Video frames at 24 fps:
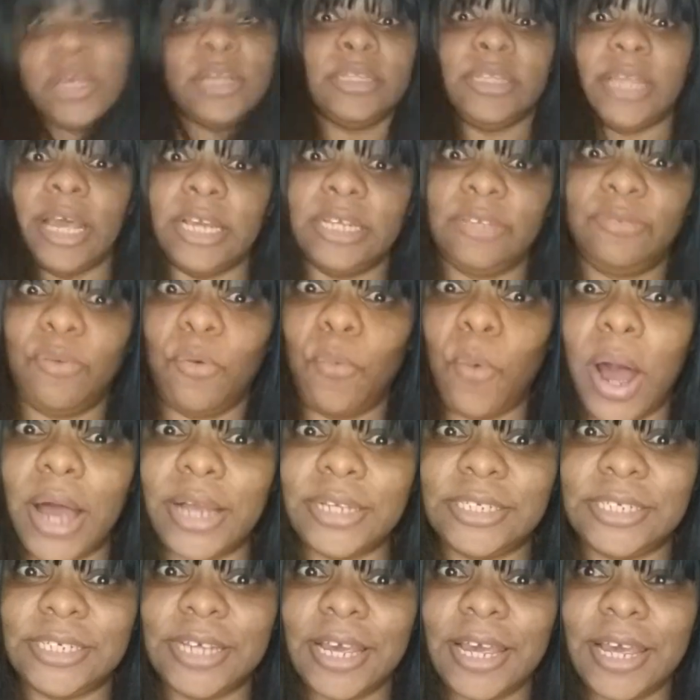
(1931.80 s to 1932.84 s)
thanks for
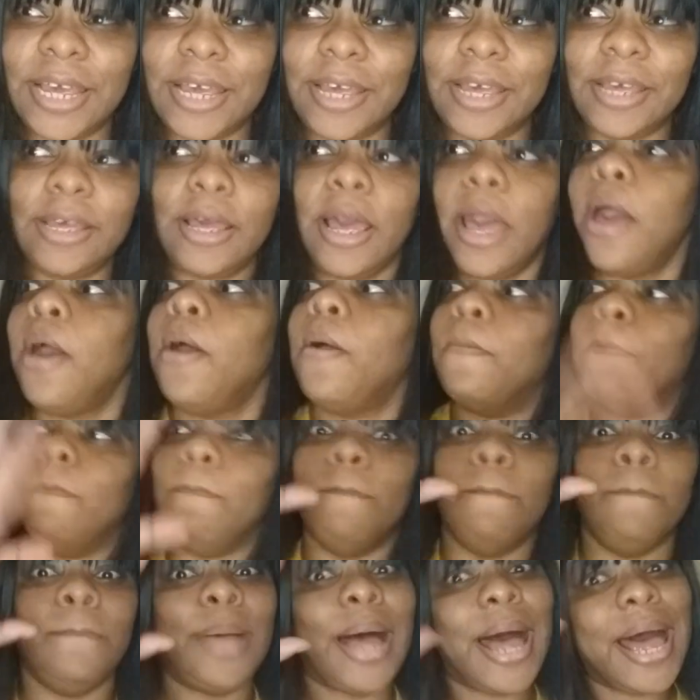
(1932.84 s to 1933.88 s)
watching.
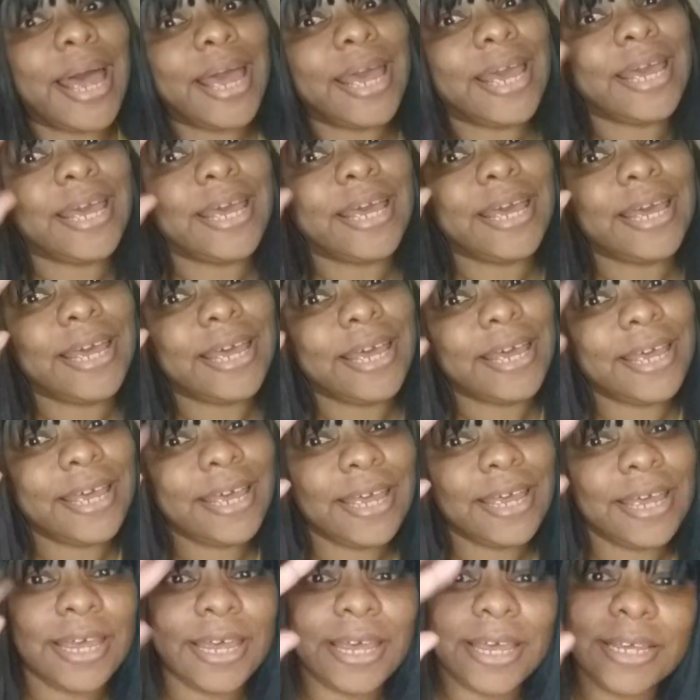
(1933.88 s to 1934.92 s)

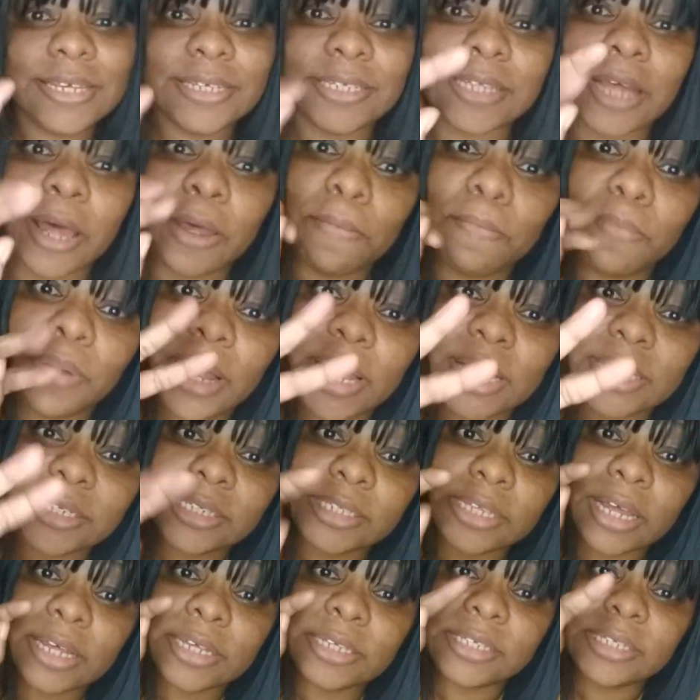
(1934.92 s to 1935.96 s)
Bye. Stay blessed.
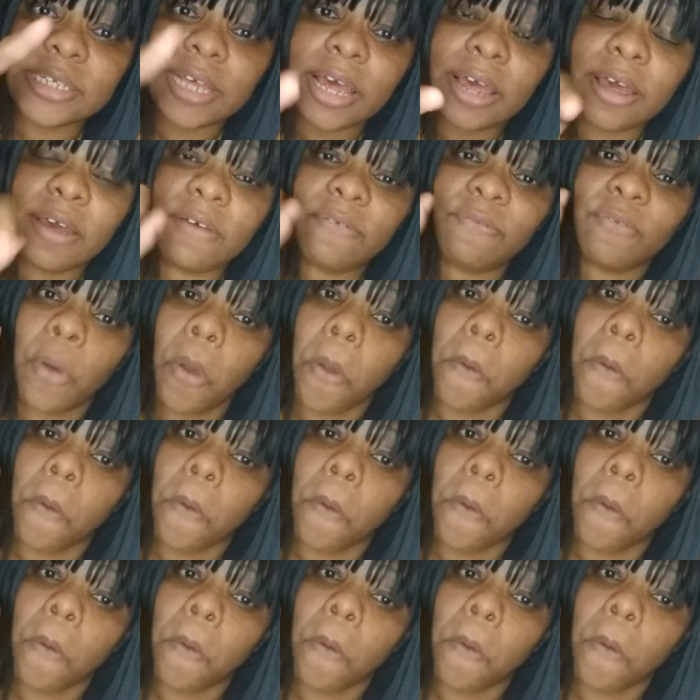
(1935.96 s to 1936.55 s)
Stay safe.